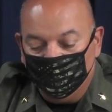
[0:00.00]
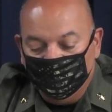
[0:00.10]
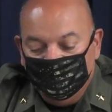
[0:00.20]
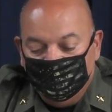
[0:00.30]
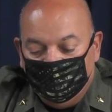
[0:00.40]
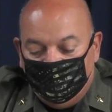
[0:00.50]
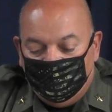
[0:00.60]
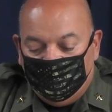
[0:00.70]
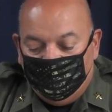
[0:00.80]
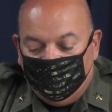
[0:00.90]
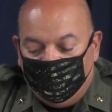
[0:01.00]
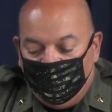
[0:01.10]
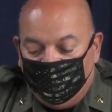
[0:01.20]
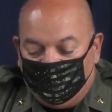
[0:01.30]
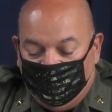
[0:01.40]
Okay. Uh, and
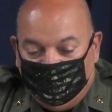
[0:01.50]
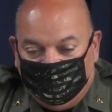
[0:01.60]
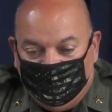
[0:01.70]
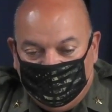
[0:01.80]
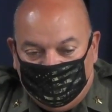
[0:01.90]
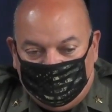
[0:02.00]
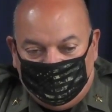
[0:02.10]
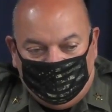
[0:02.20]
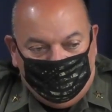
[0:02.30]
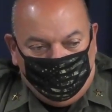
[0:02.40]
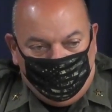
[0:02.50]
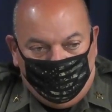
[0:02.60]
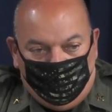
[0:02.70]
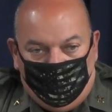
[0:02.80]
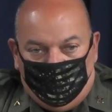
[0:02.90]
it's not that,
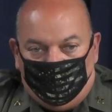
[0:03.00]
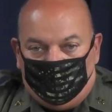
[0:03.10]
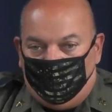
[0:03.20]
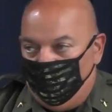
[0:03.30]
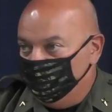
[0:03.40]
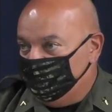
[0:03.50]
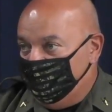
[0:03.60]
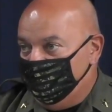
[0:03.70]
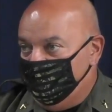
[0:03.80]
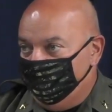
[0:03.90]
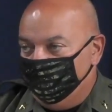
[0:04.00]
you know, we're opposed to any.